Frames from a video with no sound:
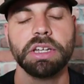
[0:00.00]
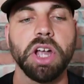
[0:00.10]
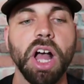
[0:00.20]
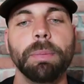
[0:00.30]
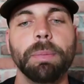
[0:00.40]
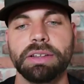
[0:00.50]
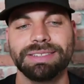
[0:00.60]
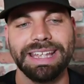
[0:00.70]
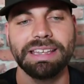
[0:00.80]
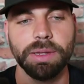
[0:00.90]

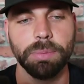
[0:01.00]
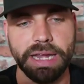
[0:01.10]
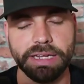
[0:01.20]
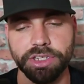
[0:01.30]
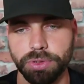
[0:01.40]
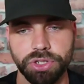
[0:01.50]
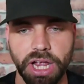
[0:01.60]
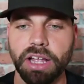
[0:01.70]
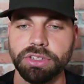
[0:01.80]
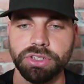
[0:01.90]
compounds into management
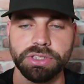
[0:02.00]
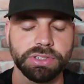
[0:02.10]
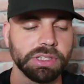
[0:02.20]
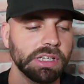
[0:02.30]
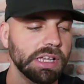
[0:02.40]
challenges.